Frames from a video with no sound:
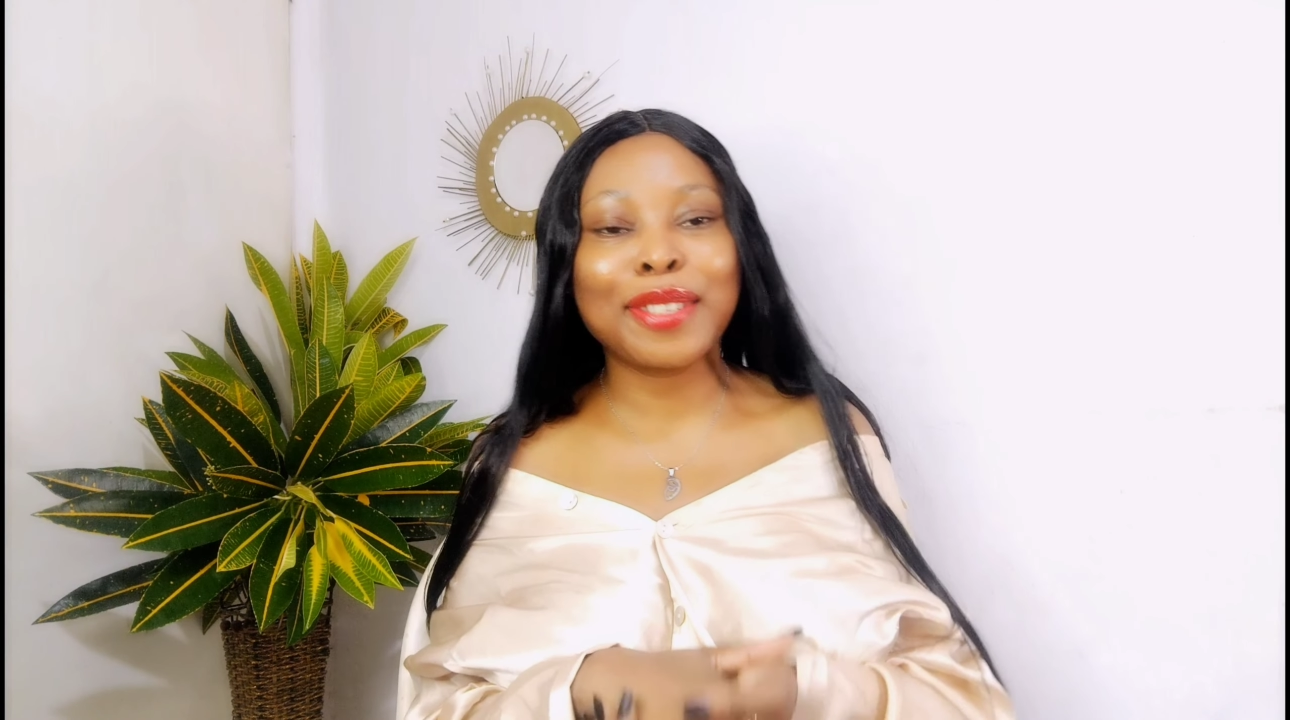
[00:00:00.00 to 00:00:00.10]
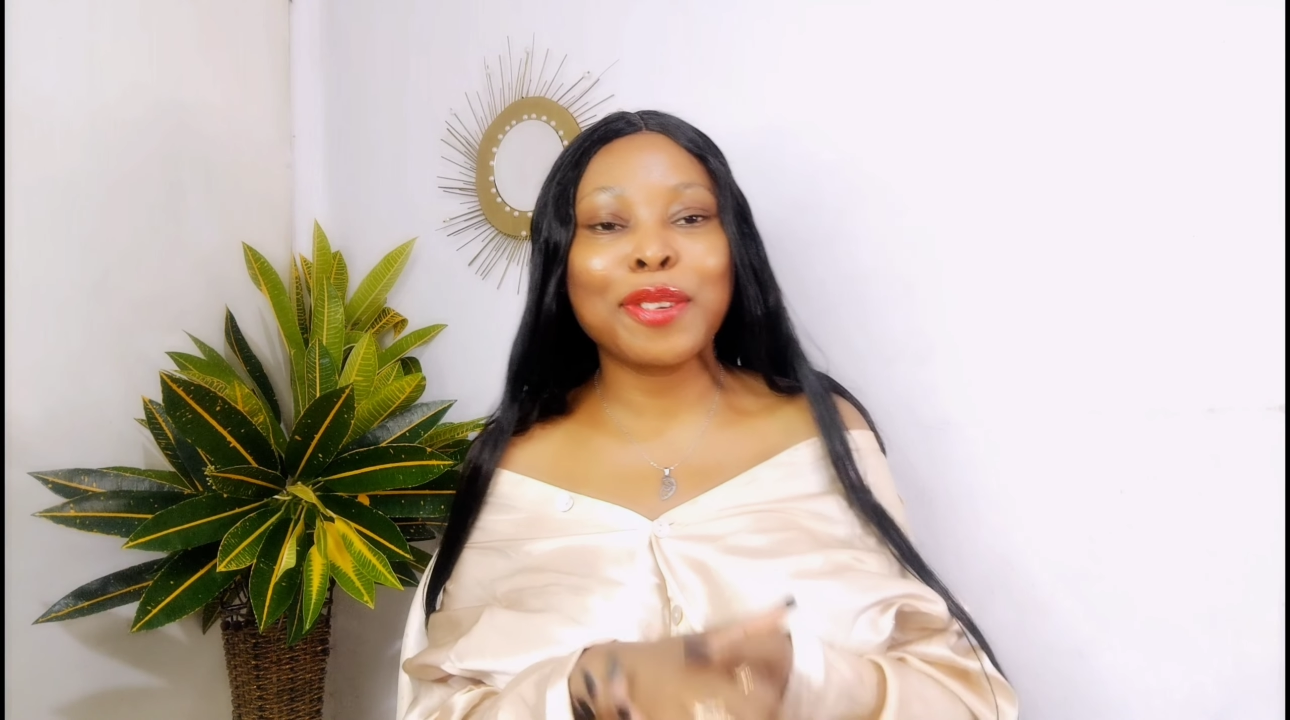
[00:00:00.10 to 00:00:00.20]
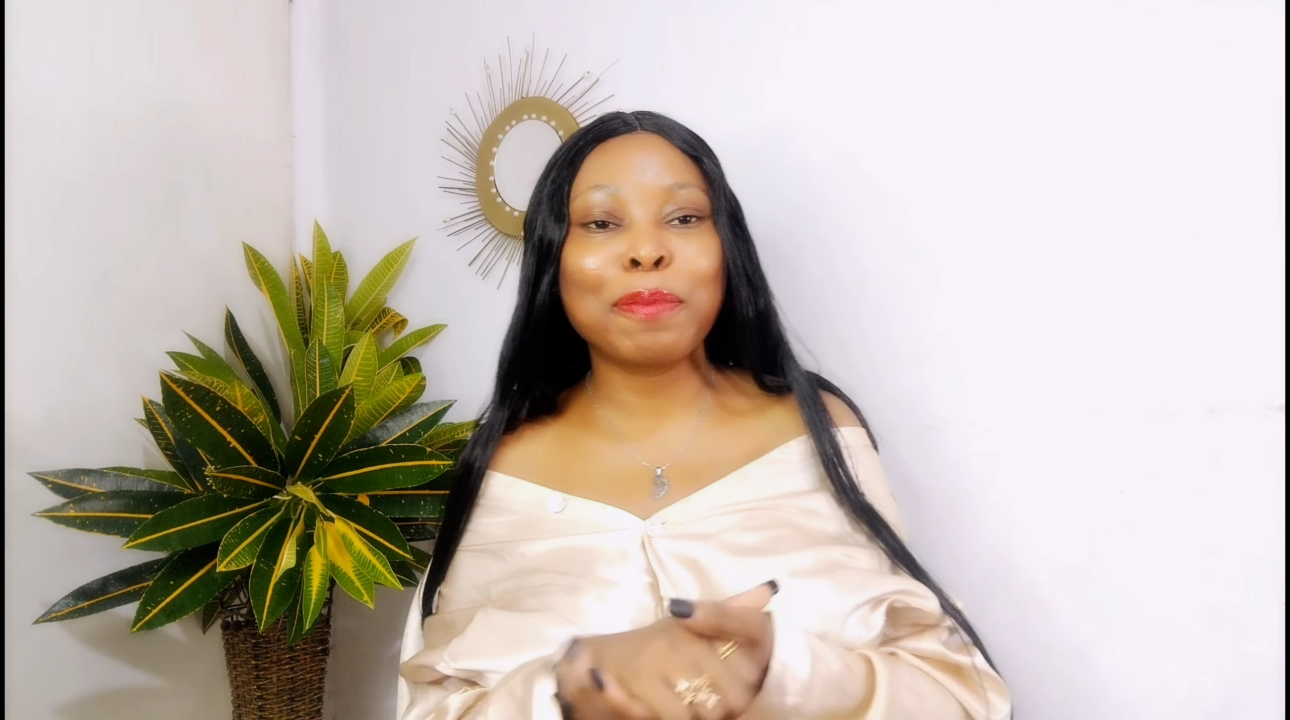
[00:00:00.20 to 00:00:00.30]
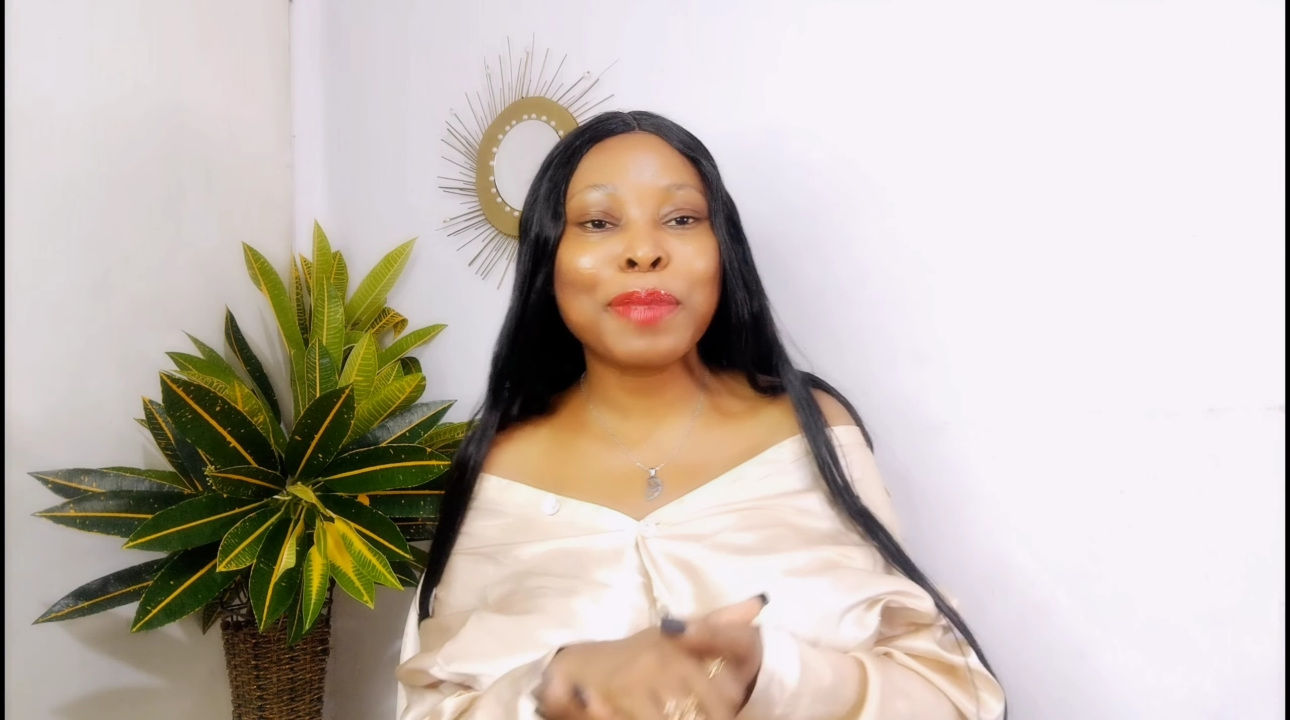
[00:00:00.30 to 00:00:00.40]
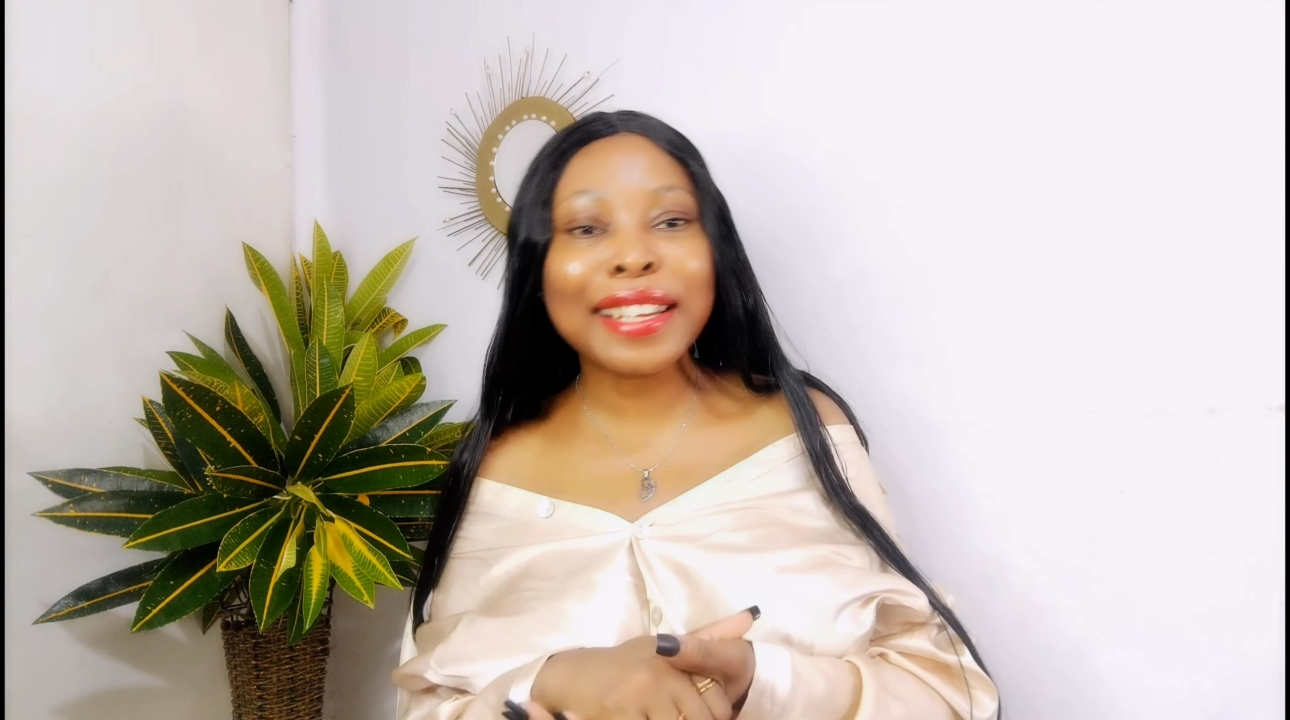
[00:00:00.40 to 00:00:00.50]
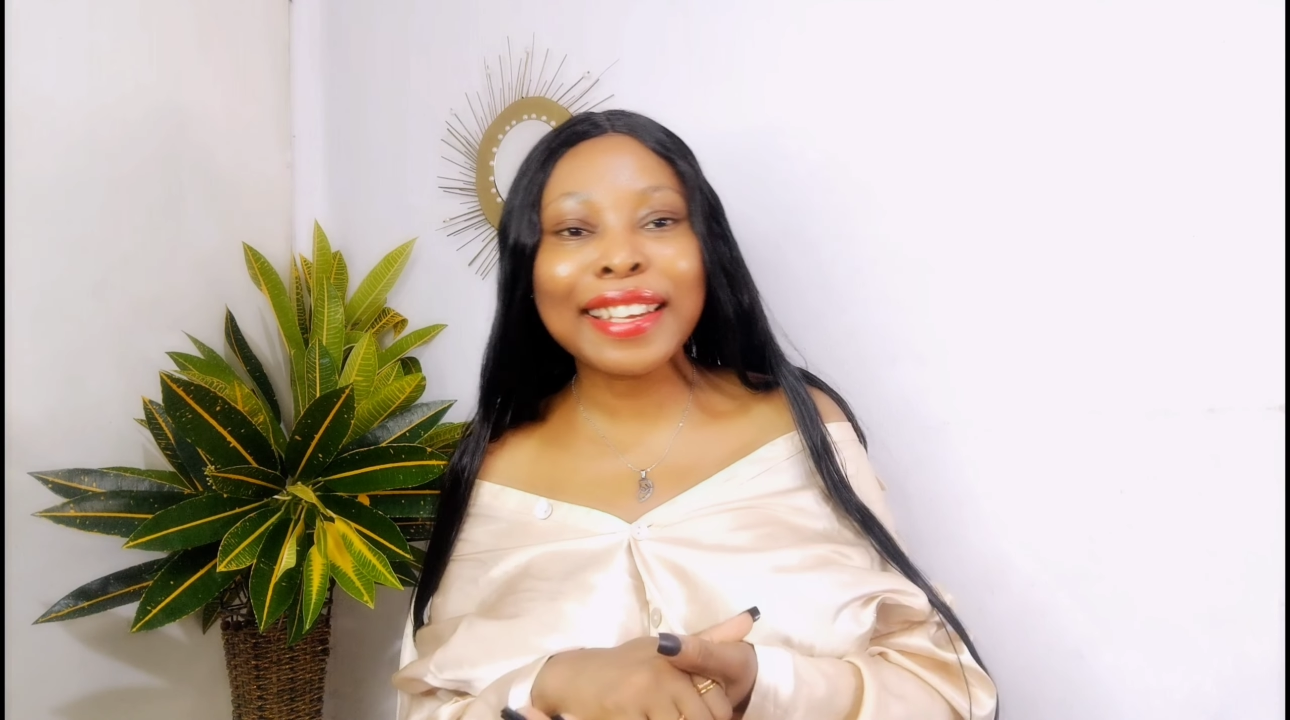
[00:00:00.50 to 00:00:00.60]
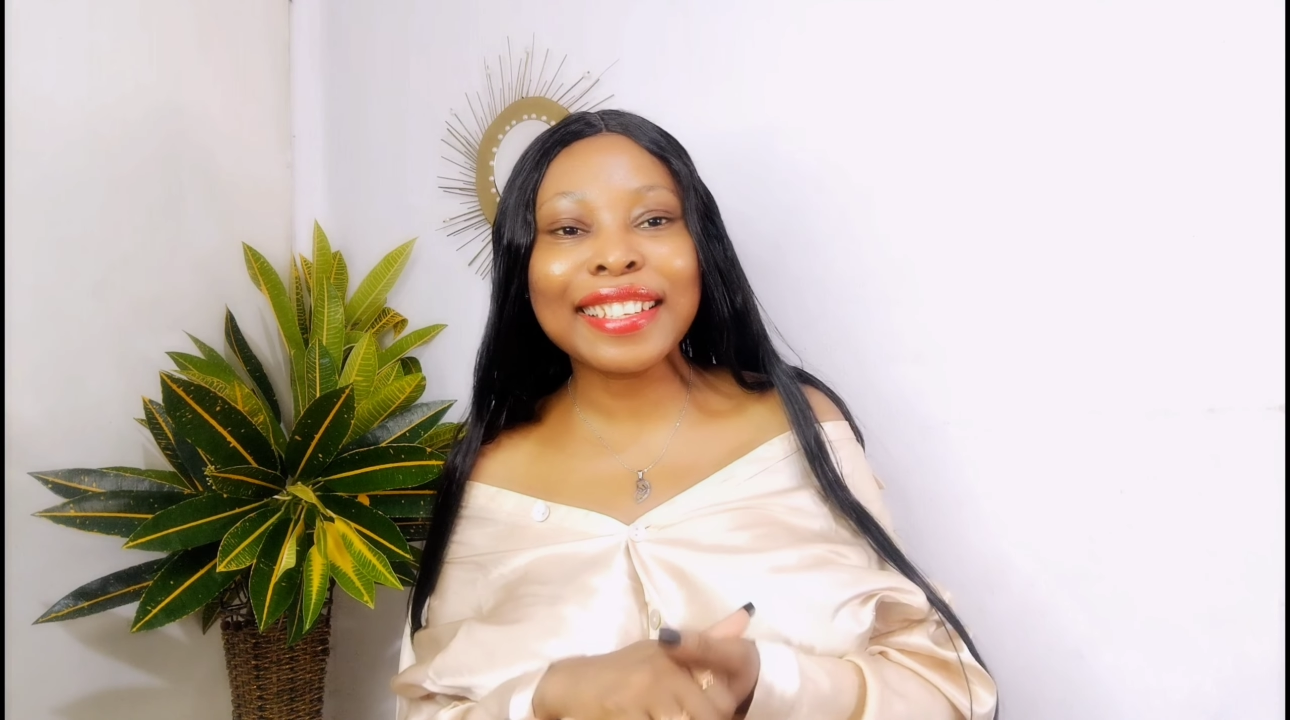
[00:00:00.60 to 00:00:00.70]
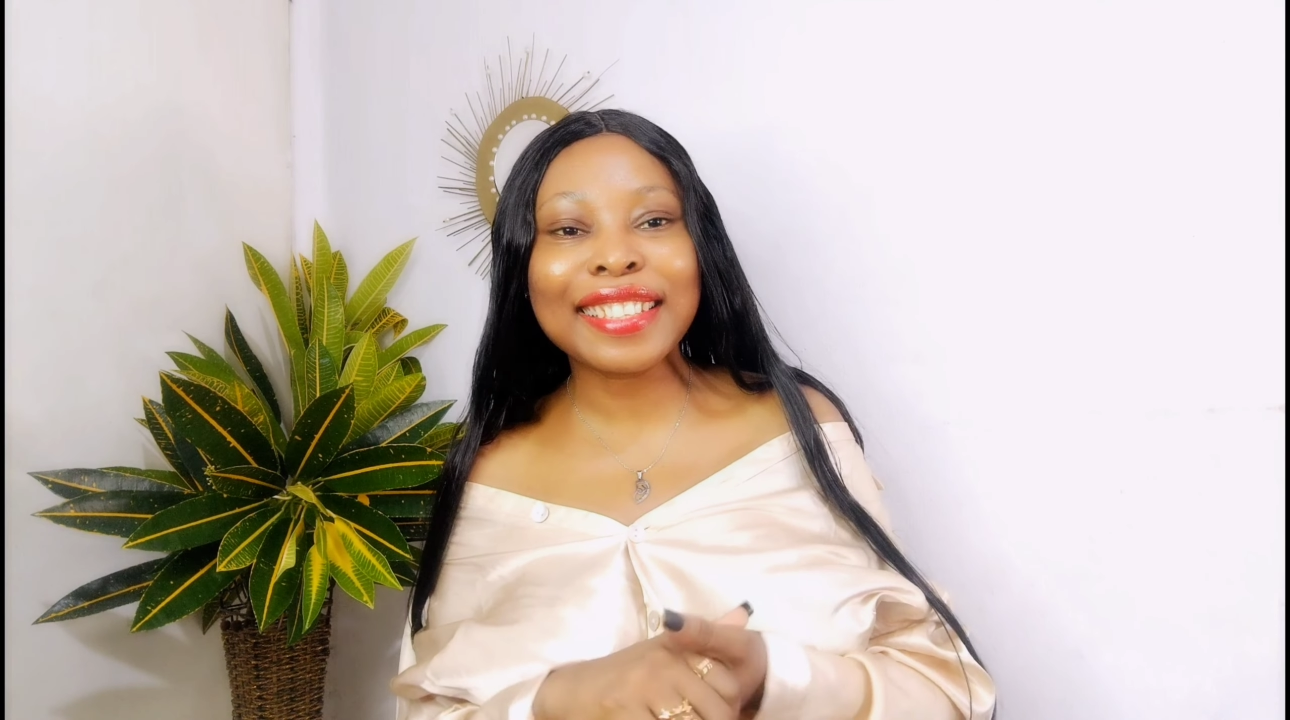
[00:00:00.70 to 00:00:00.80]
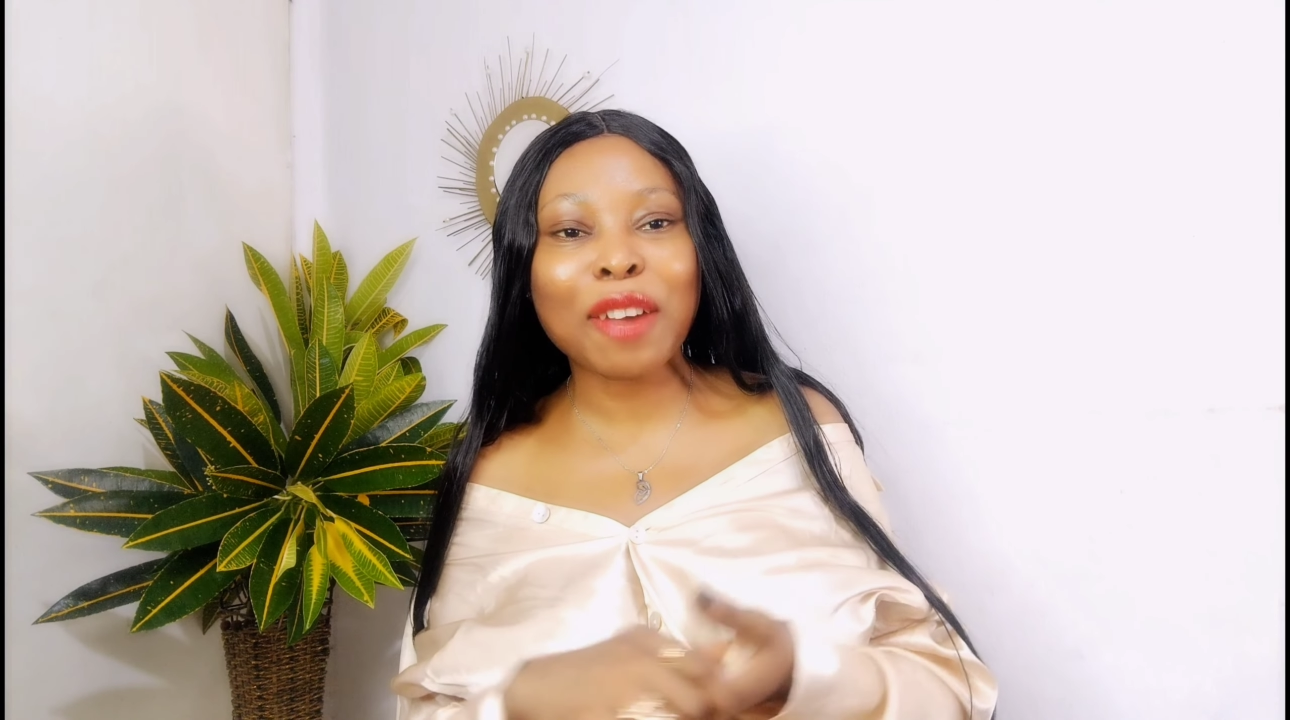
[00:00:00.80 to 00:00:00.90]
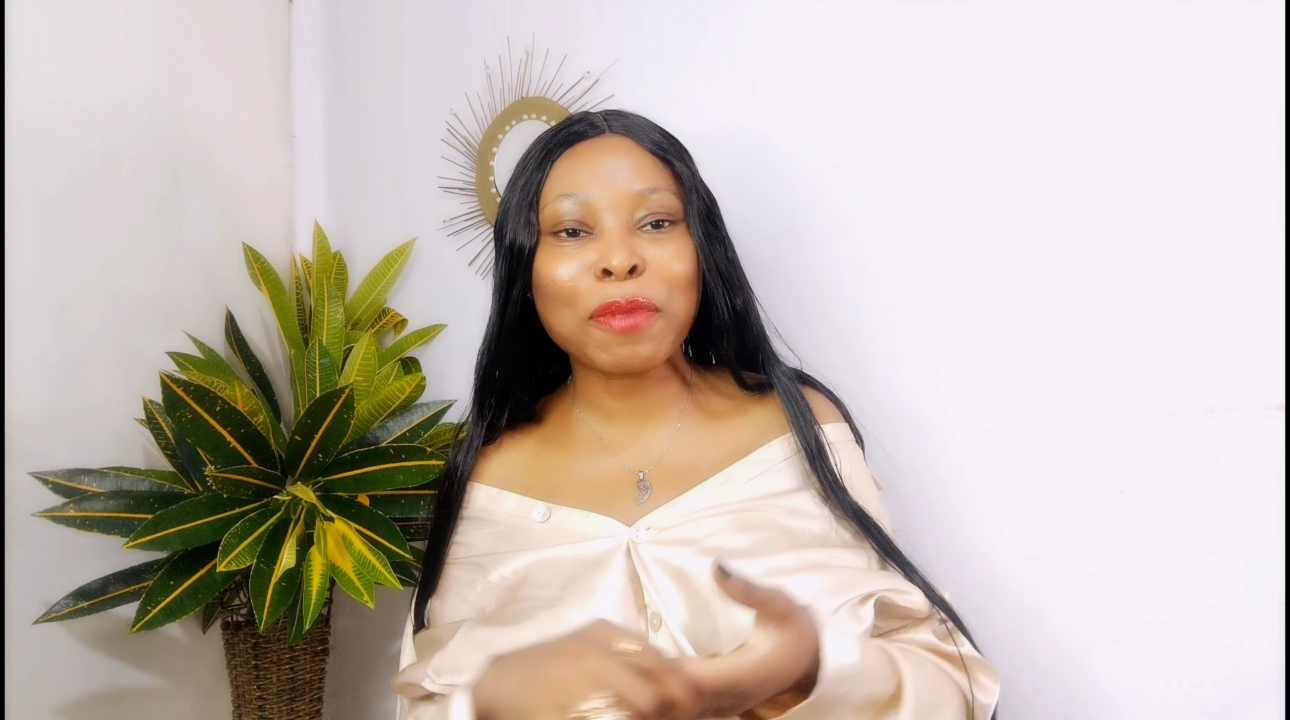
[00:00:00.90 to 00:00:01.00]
So please